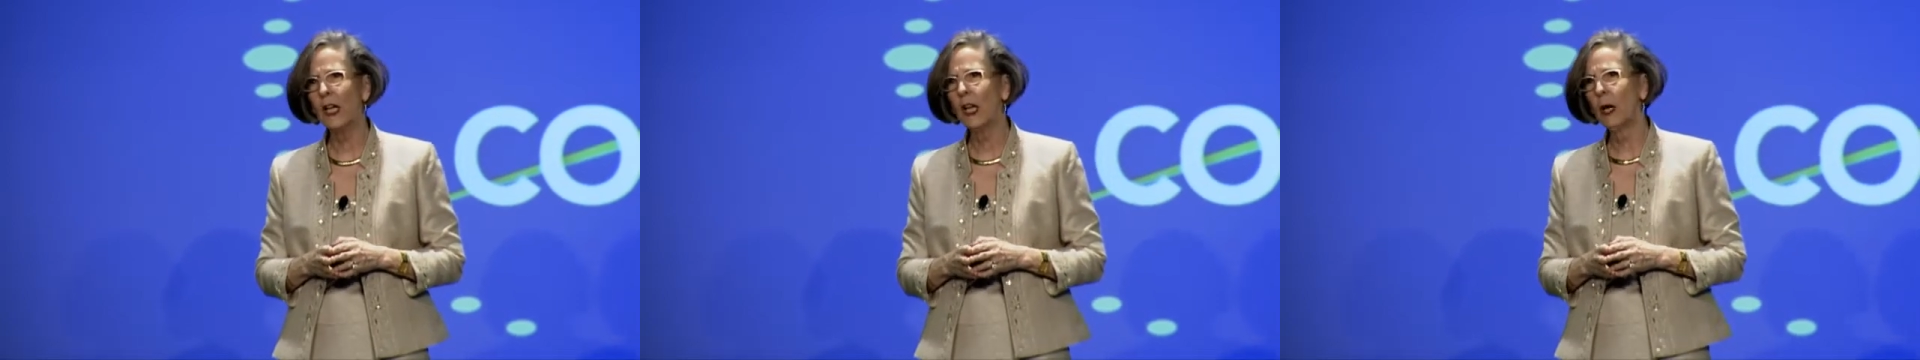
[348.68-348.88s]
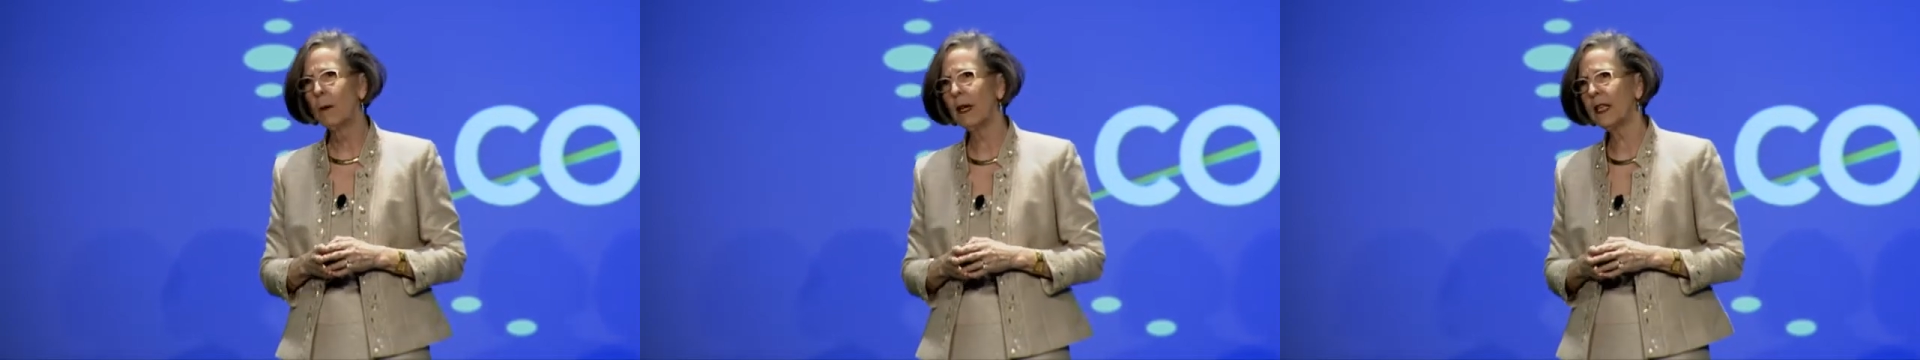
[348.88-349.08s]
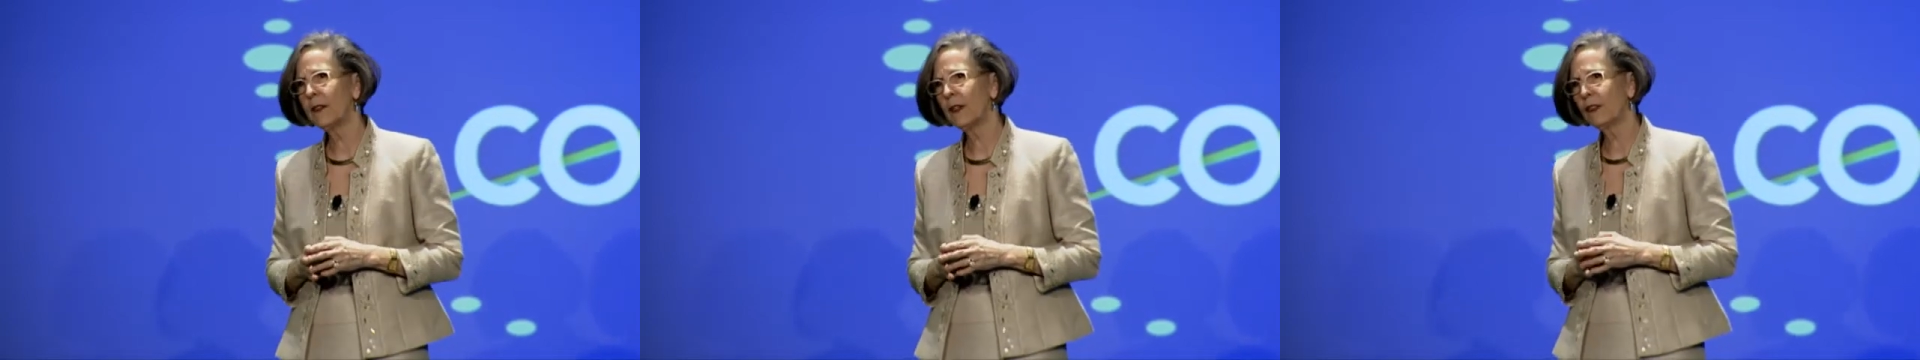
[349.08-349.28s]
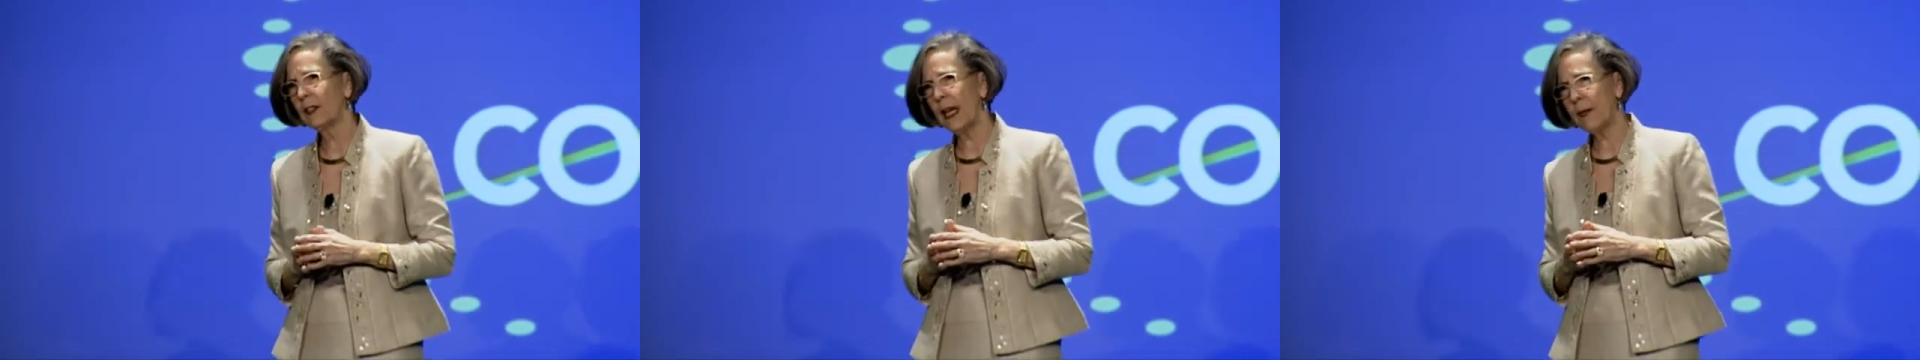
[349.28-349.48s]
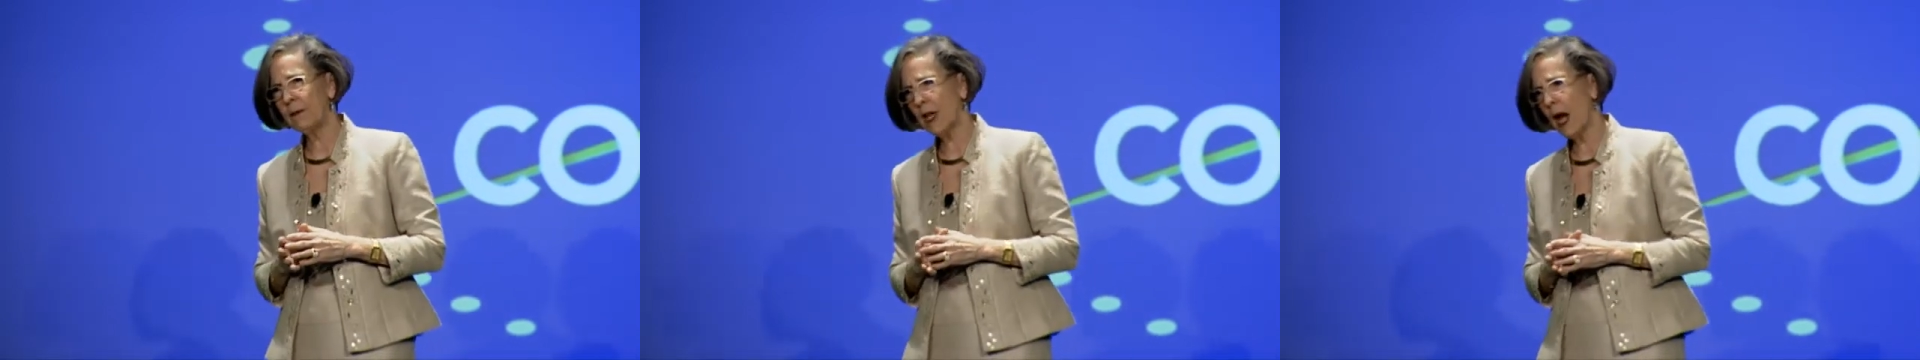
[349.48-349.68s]
But at the
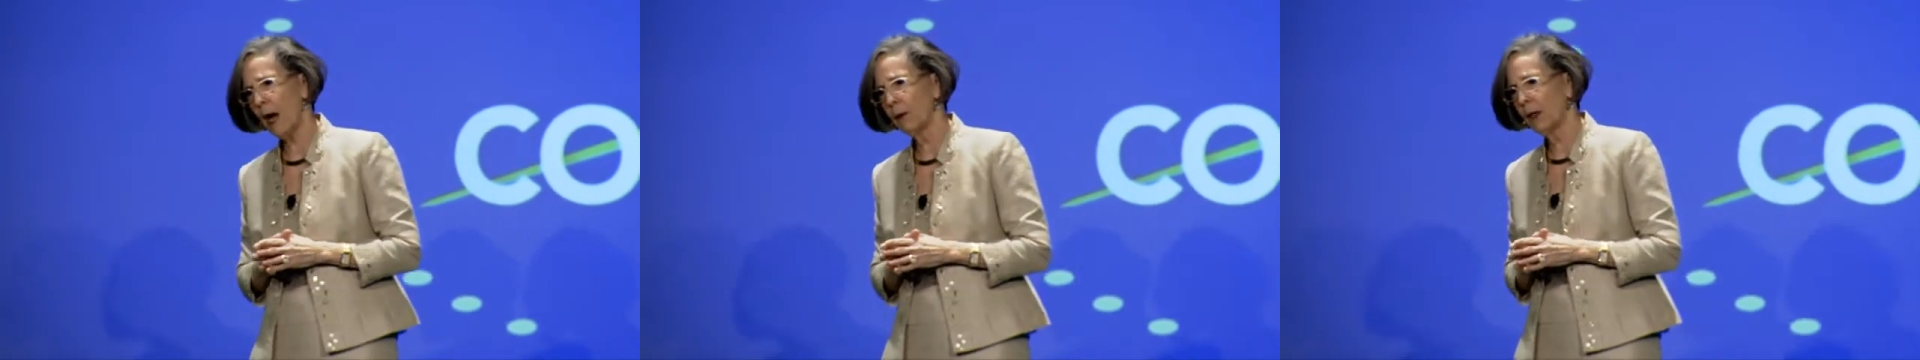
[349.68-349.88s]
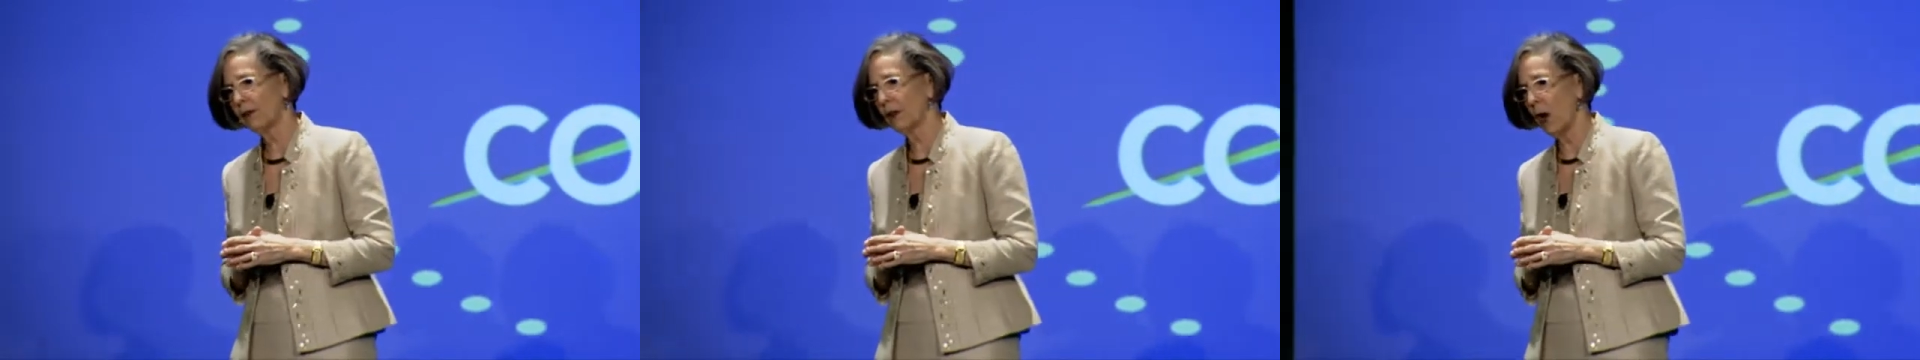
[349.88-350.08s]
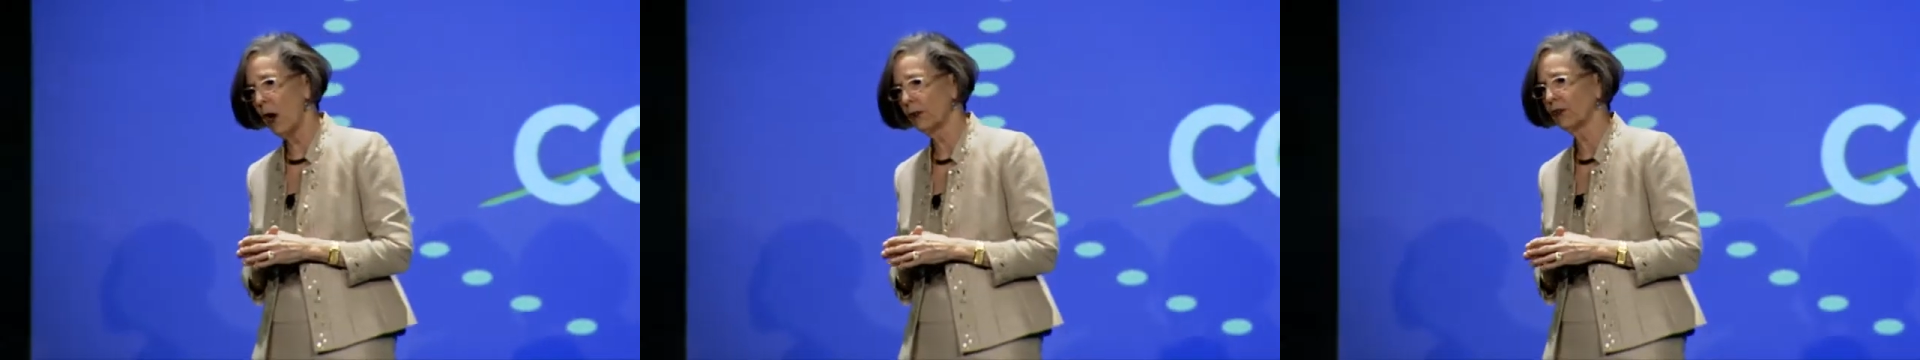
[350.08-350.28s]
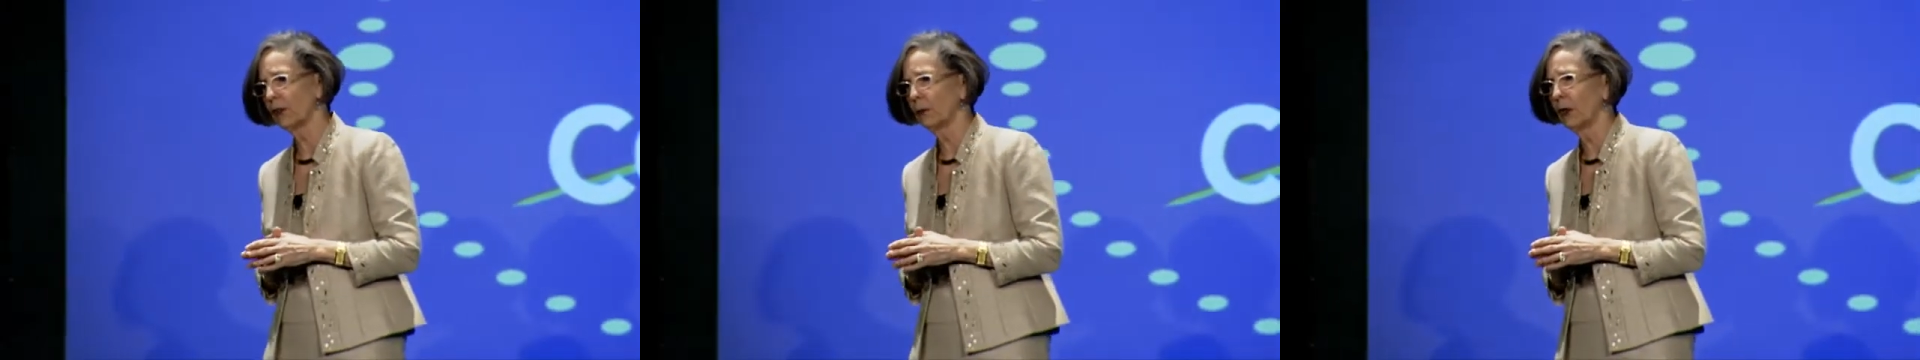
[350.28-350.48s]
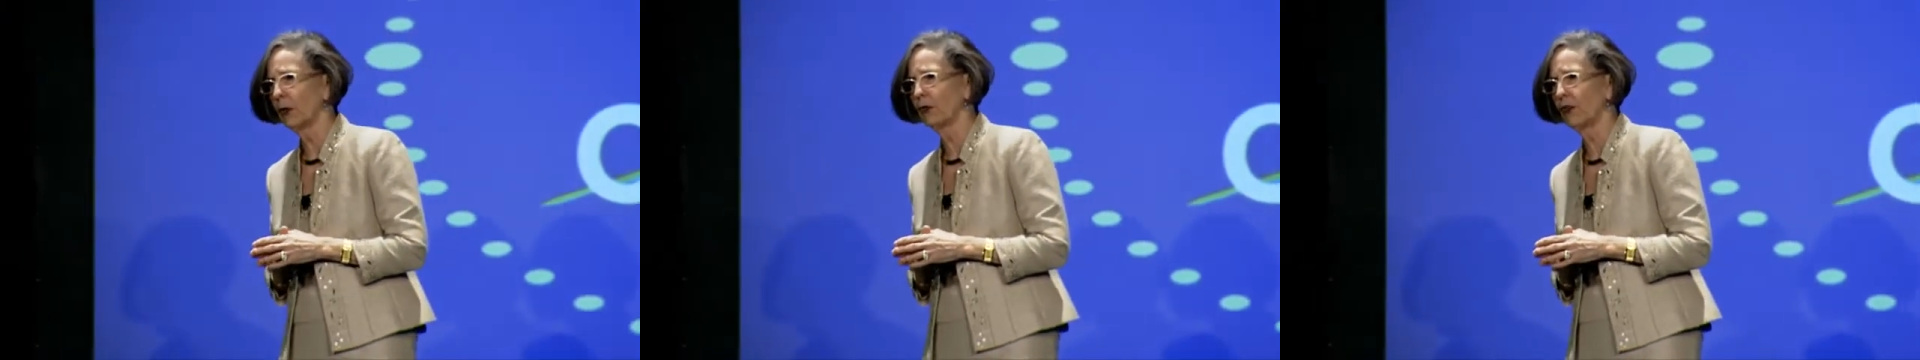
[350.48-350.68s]
same time, we've lost some
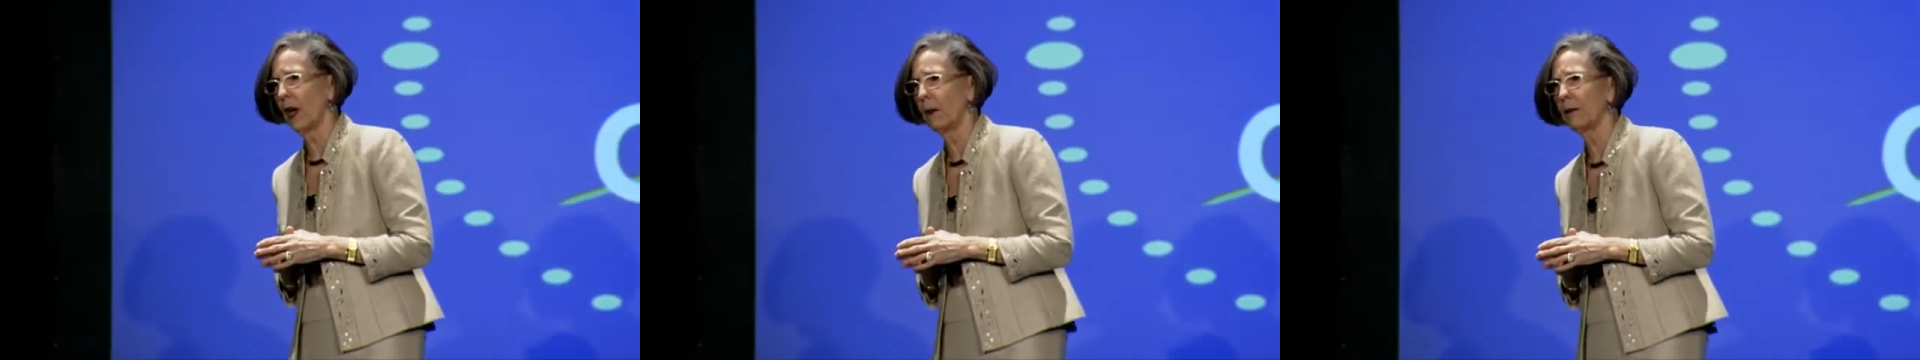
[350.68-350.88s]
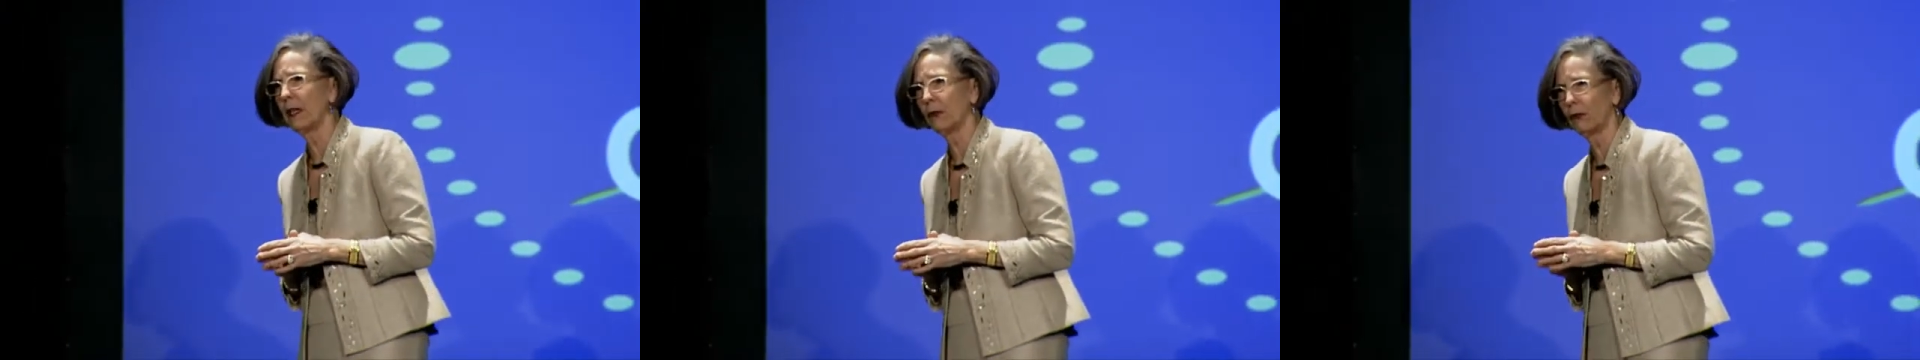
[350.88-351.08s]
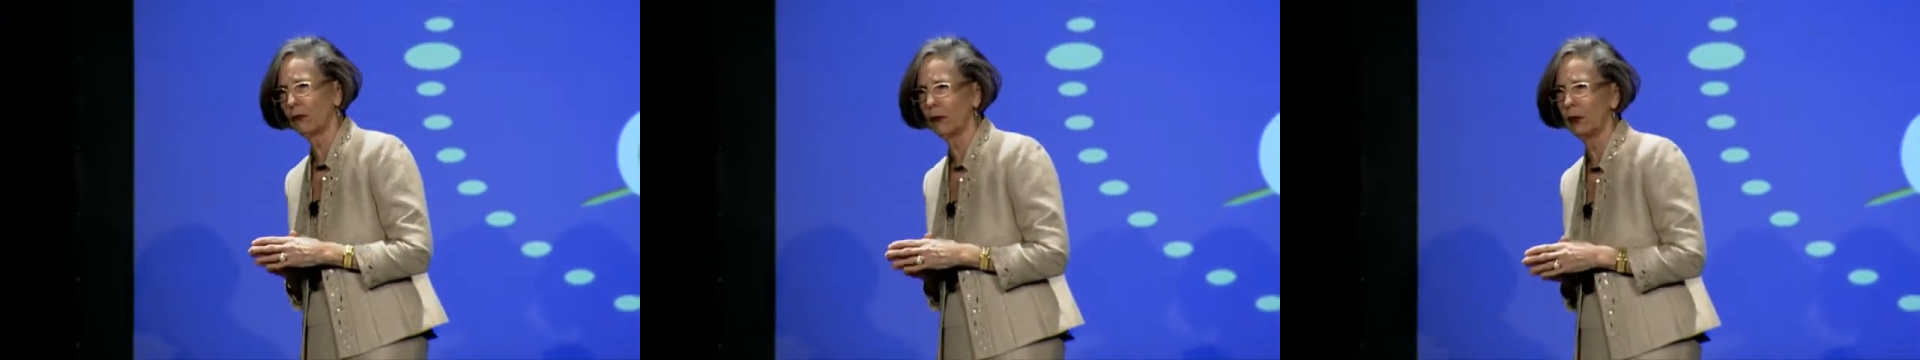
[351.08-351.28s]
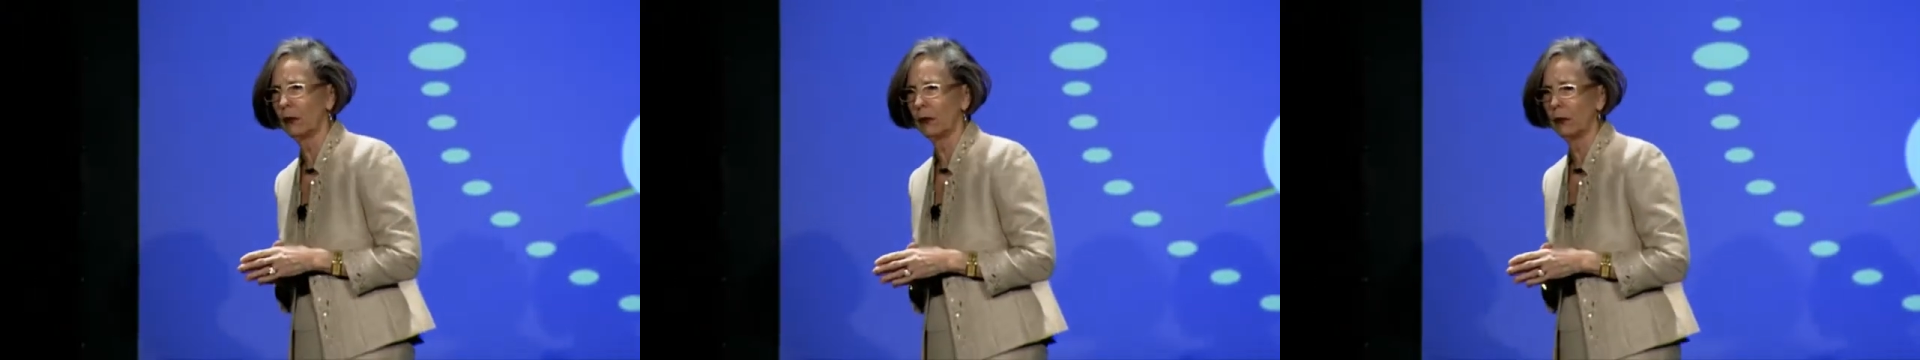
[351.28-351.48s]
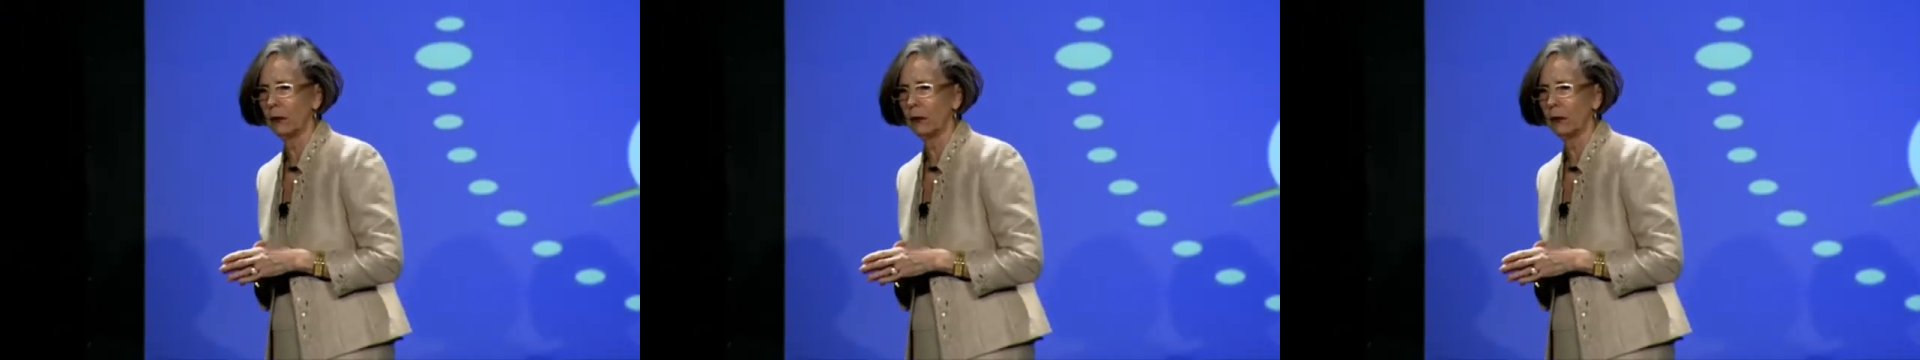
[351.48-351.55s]
real champions too.